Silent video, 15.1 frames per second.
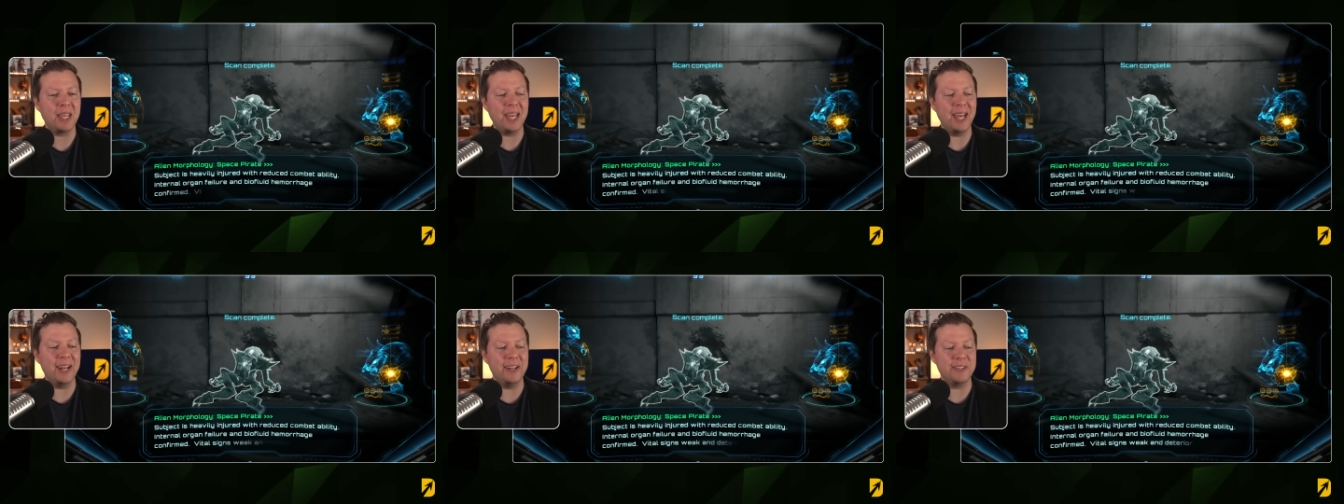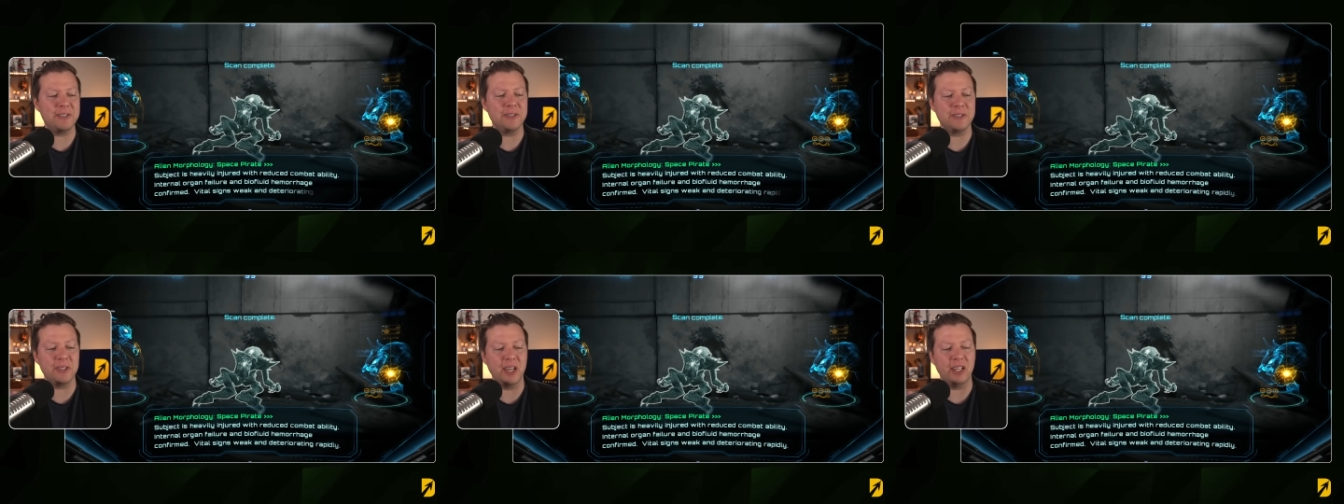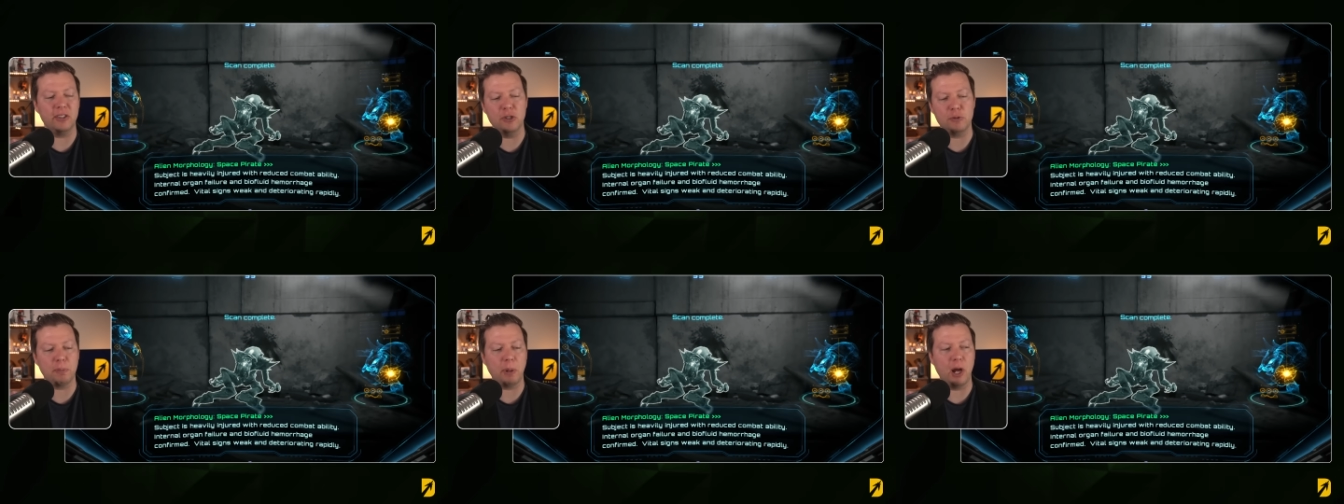and it's just like
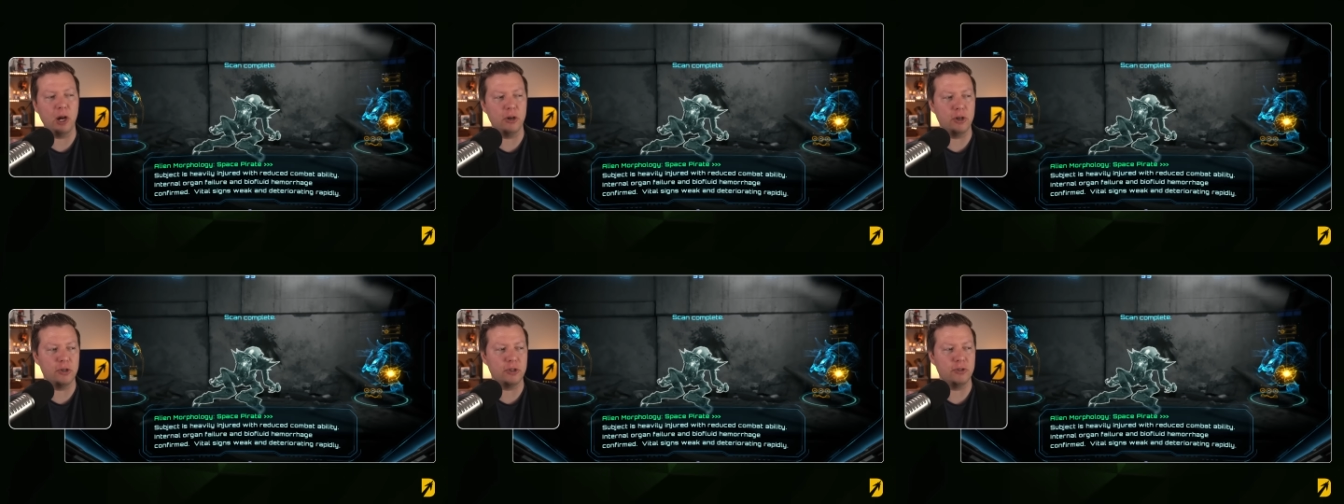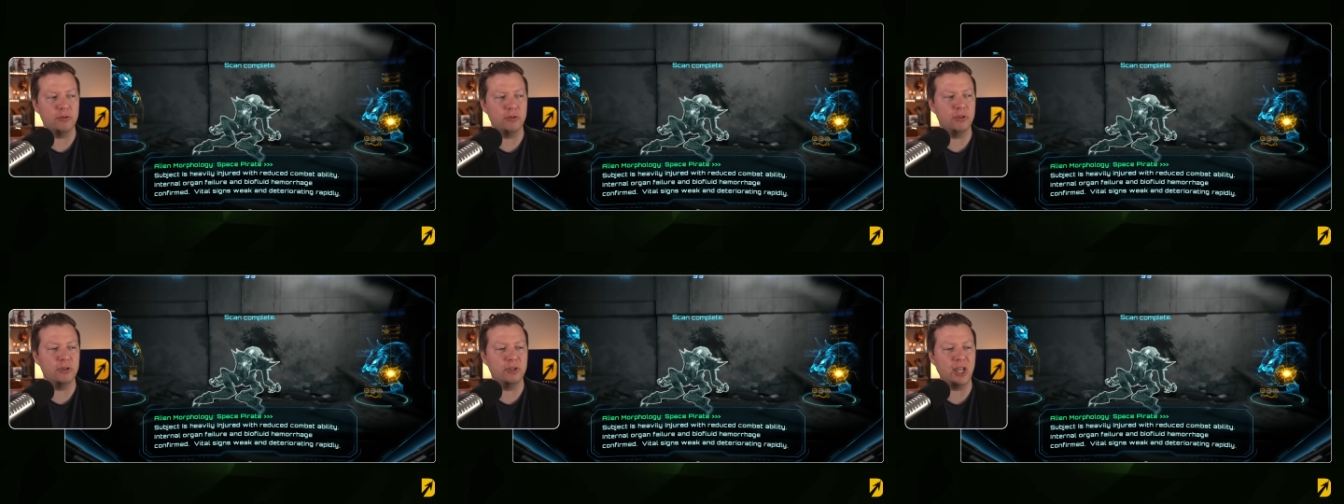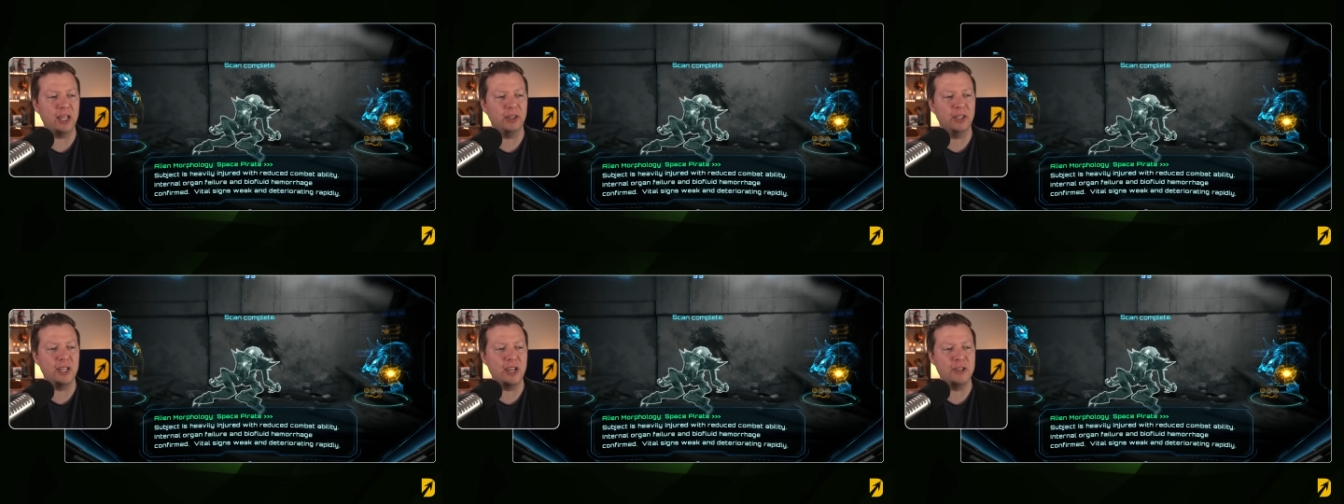this pirate is
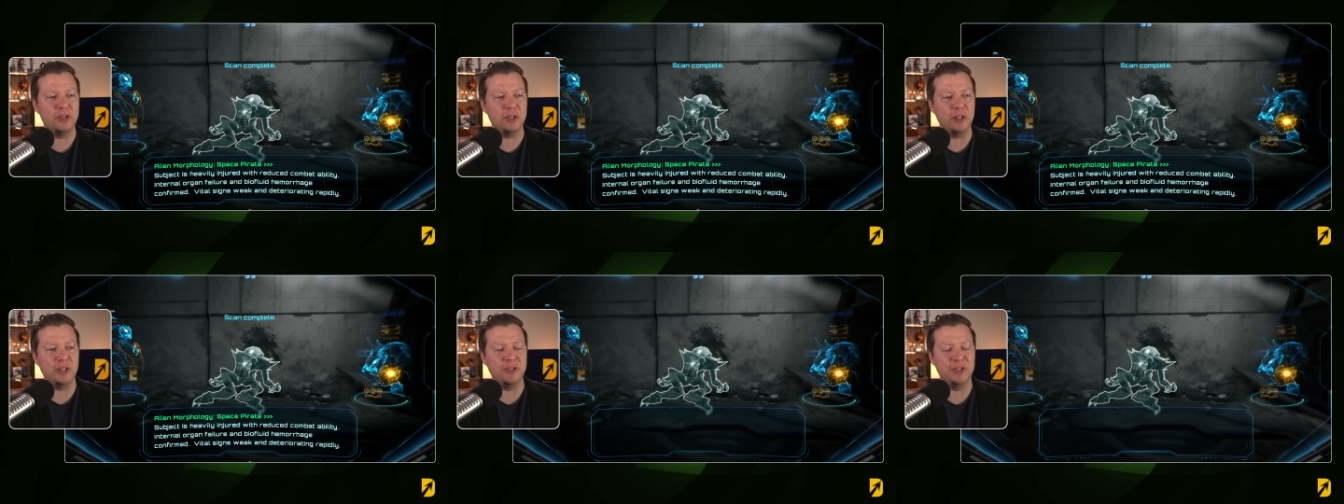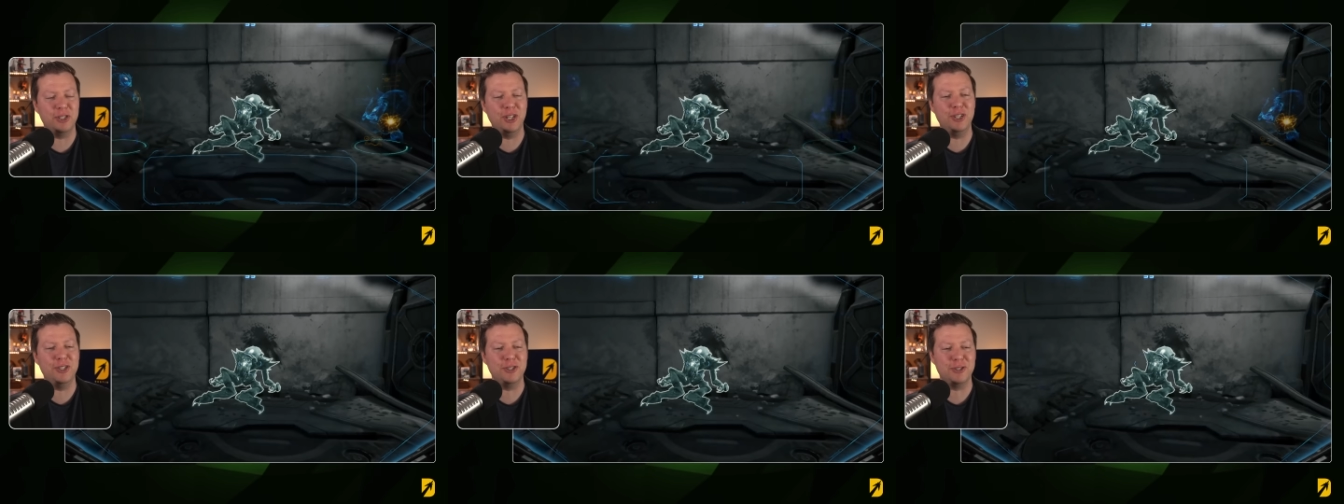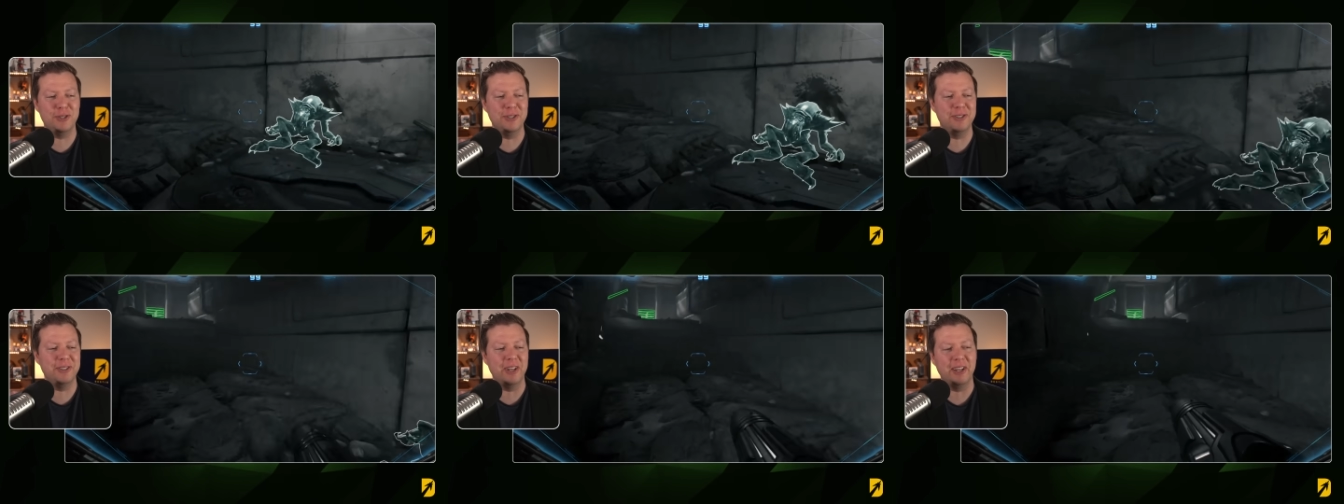deadly injured and she just
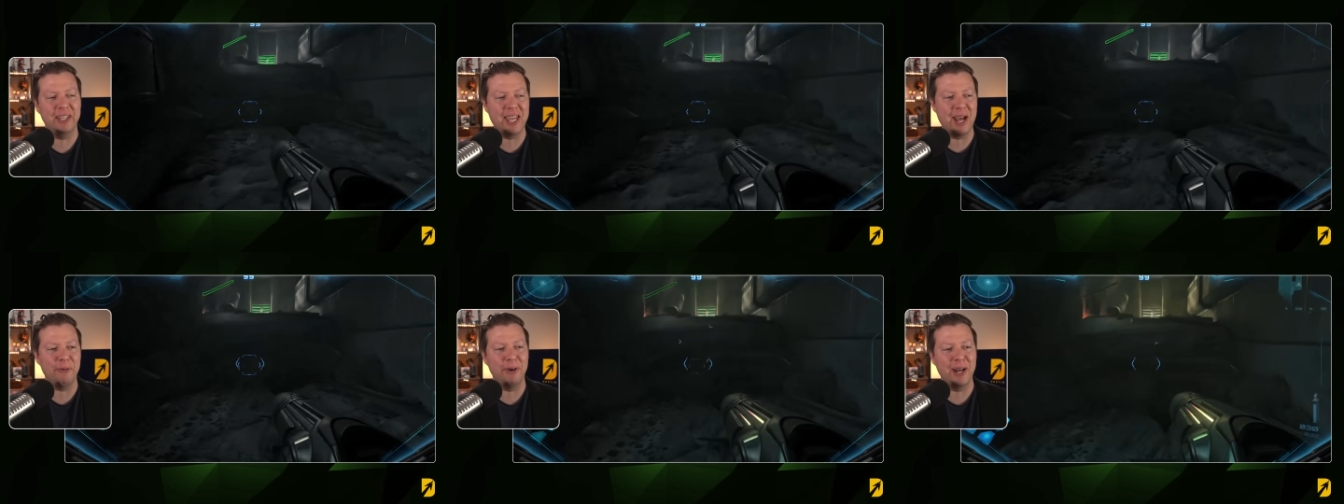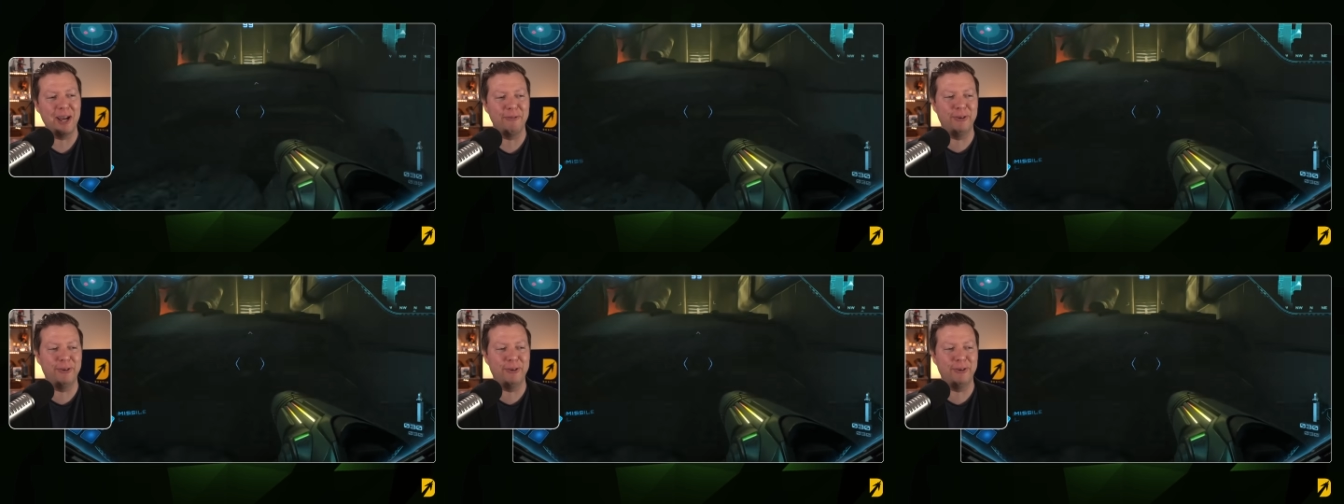oh, yeah whatever